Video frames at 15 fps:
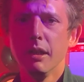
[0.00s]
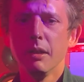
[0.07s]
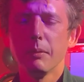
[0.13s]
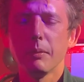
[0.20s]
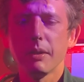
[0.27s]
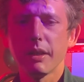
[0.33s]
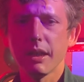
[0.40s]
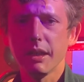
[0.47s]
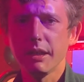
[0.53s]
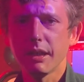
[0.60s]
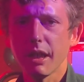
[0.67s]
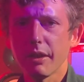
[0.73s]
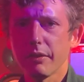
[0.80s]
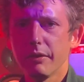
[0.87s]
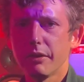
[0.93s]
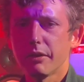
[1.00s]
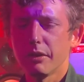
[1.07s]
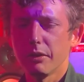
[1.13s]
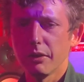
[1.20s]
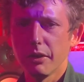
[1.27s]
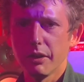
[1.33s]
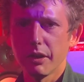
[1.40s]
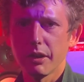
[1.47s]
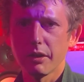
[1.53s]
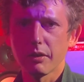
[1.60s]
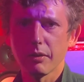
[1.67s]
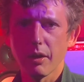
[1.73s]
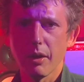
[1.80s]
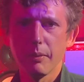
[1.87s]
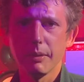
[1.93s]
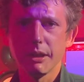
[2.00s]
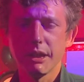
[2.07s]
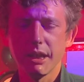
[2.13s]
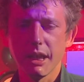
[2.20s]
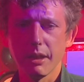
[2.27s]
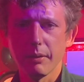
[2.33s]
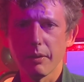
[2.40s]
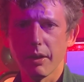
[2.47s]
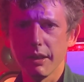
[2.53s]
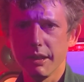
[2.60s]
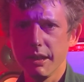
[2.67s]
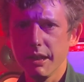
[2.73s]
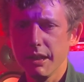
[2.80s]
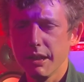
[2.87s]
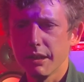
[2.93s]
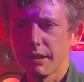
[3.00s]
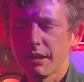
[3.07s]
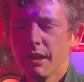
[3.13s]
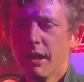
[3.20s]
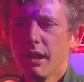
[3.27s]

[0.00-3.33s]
with each other and to learn and grow and share ideas.